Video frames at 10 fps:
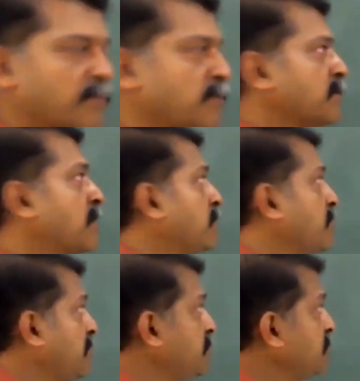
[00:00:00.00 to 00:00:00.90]
That
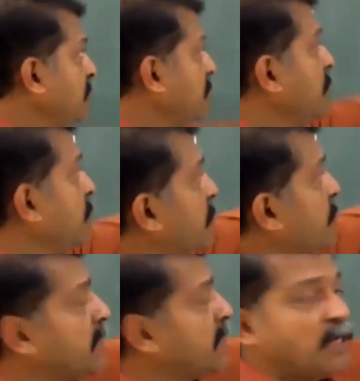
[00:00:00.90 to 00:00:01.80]
means you have to
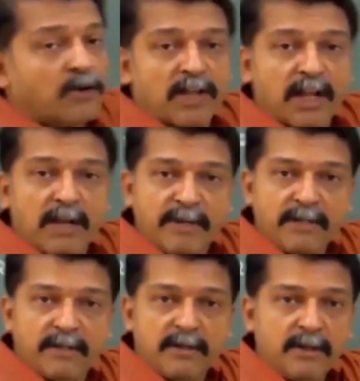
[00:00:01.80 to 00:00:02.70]
find out the
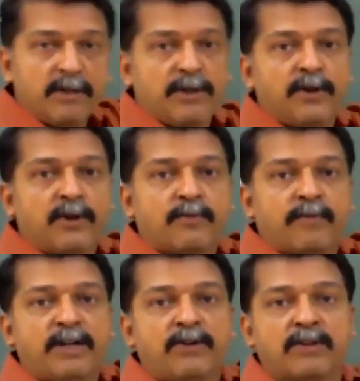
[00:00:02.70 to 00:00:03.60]
limit. You have to
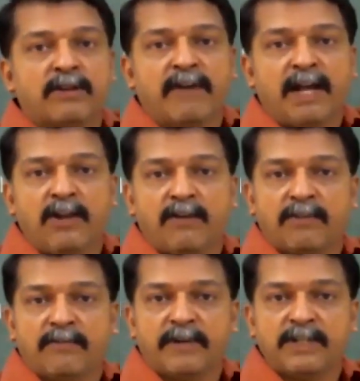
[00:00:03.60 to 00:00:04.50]
find out the value of
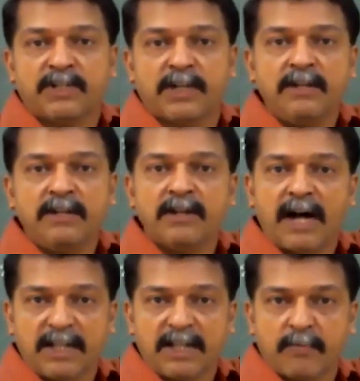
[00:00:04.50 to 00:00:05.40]
the function
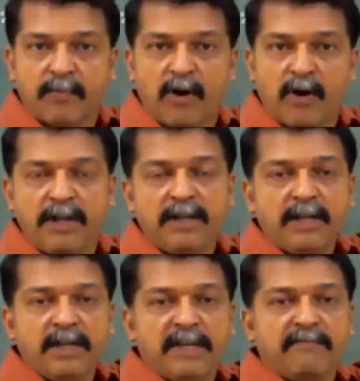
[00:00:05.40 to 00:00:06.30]
at the point.
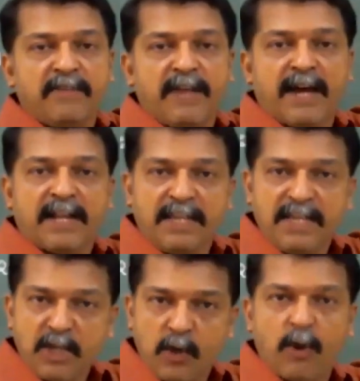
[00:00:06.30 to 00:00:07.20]
If they are
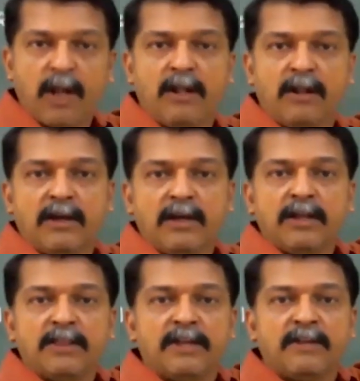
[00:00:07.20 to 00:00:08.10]
equal,
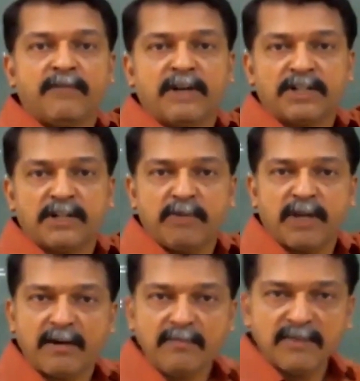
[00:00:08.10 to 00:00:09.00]
then function
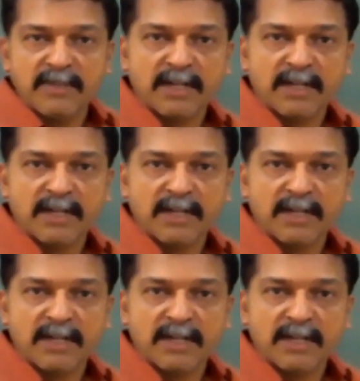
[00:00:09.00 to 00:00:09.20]
becomes